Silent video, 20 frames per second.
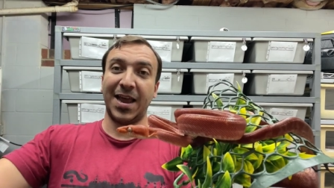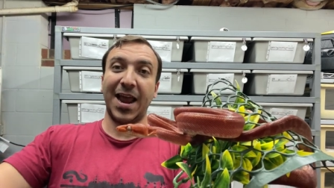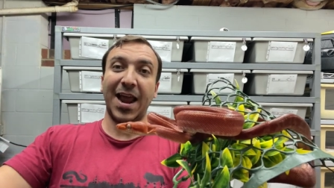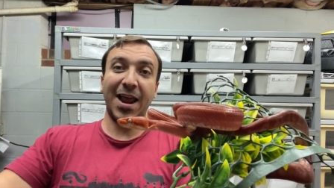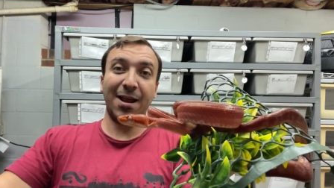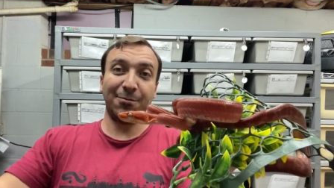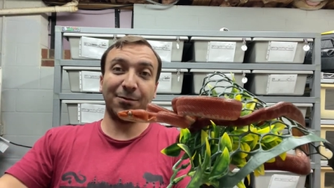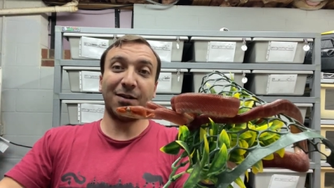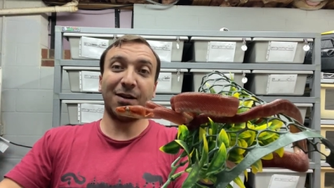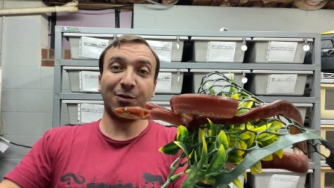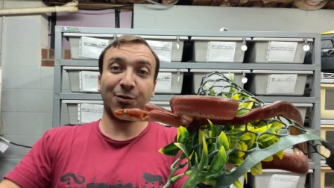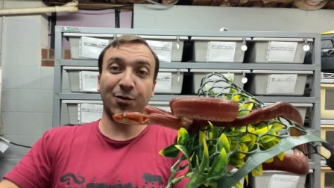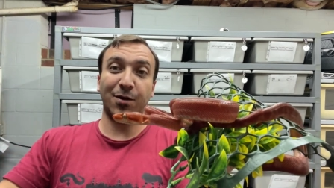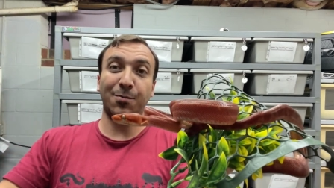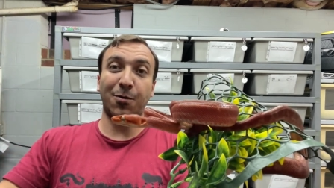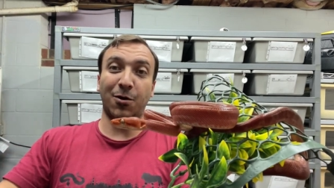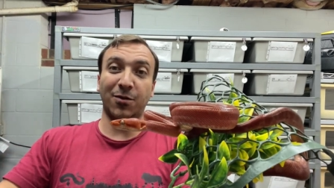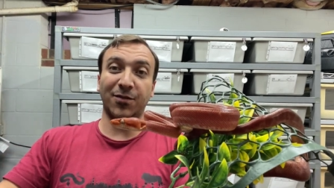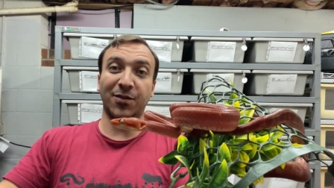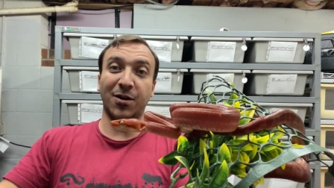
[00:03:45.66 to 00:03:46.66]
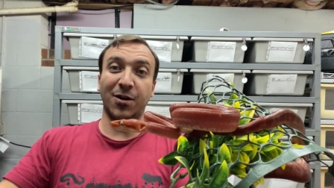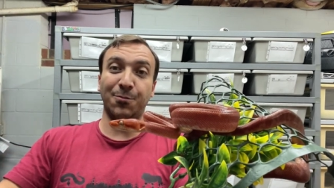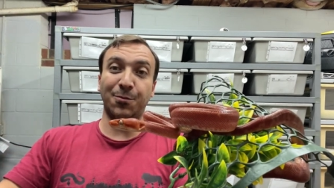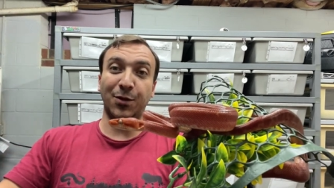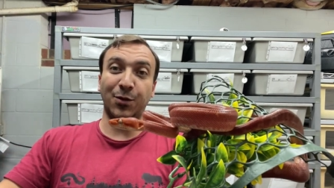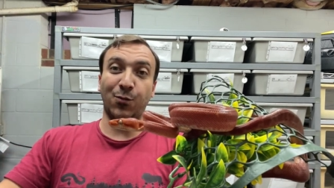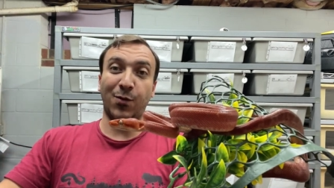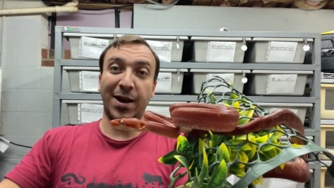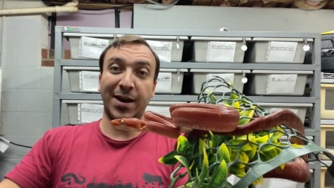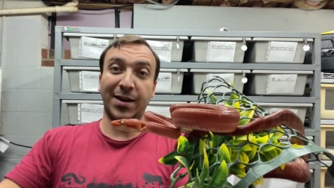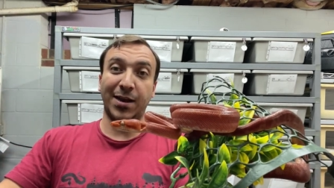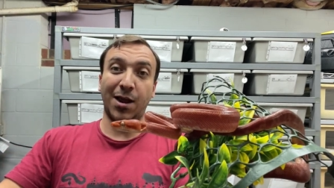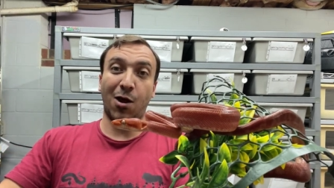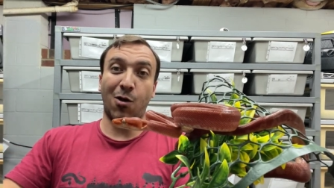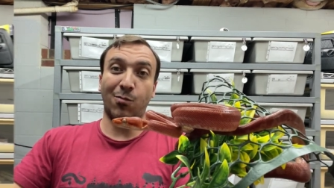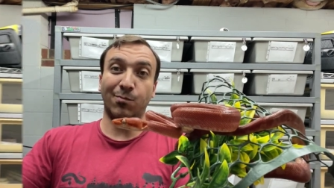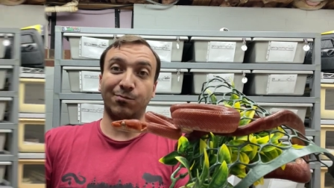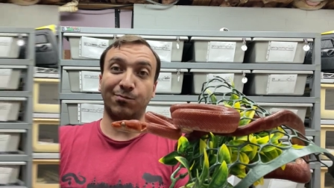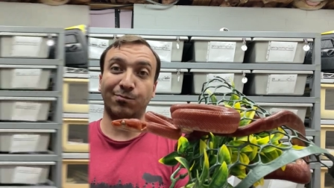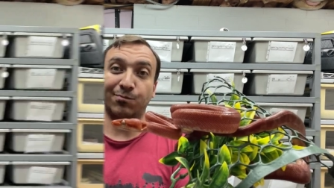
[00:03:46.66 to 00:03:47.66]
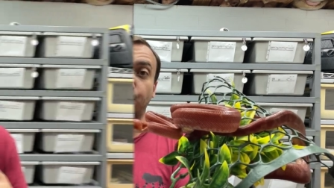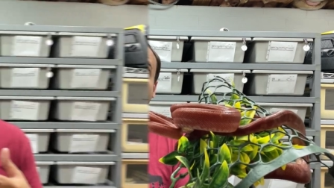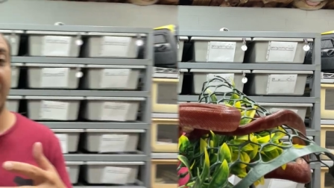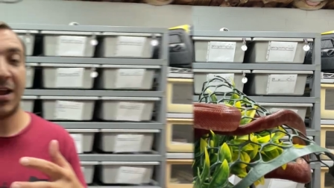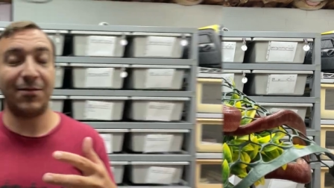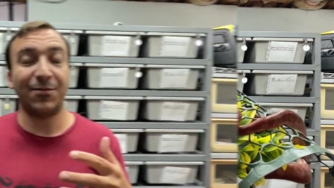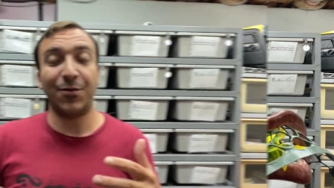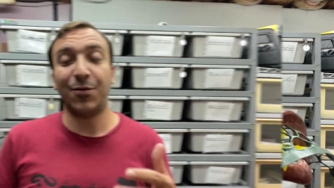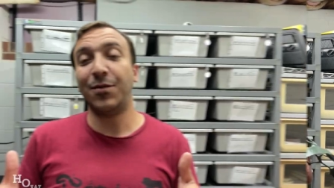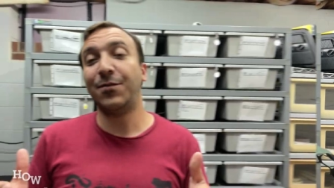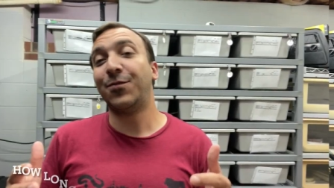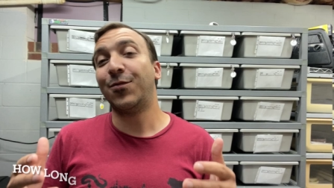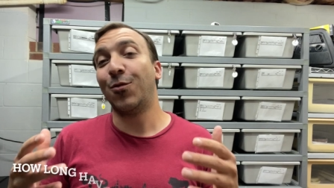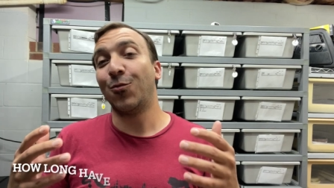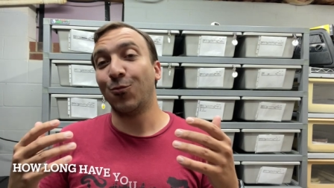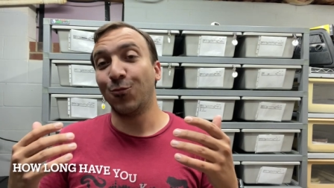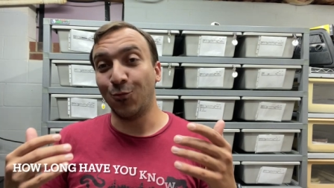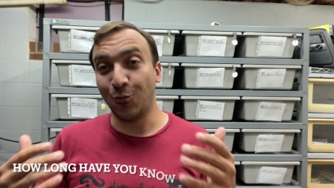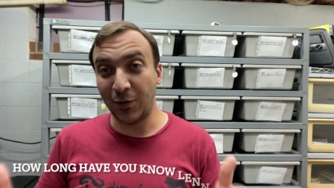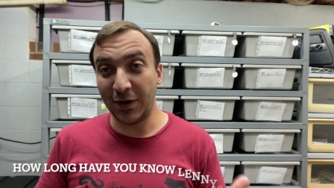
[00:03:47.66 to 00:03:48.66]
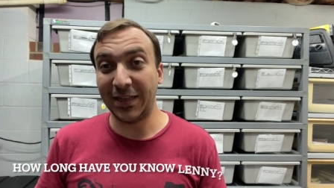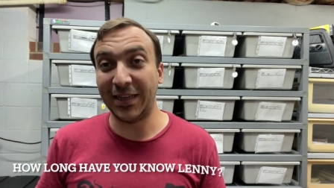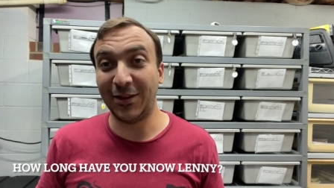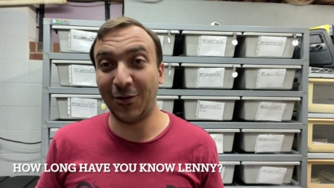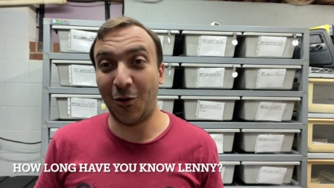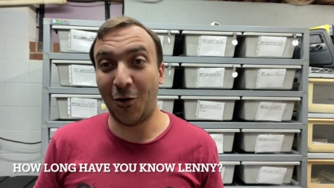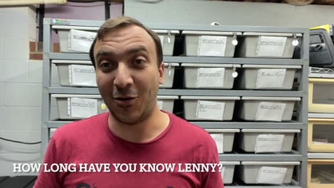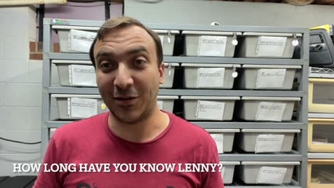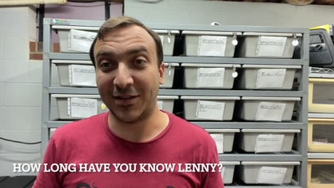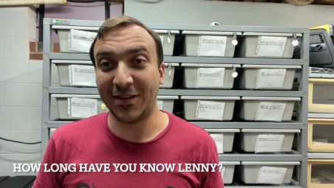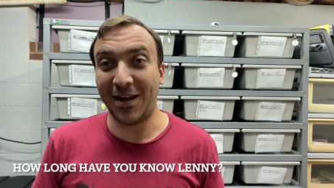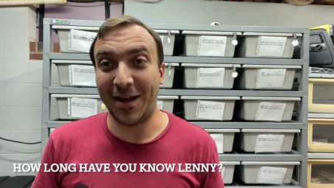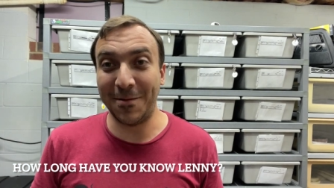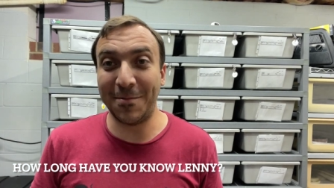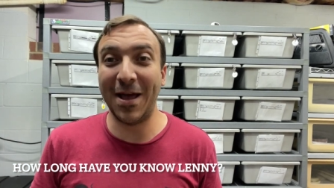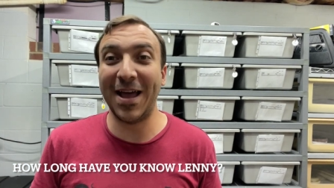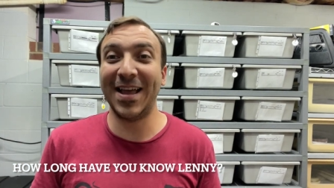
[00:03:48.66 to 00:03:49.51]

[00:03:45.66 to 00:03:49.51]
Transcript: Amazon tree boas are going to be the way to go. I've known him for a really long time.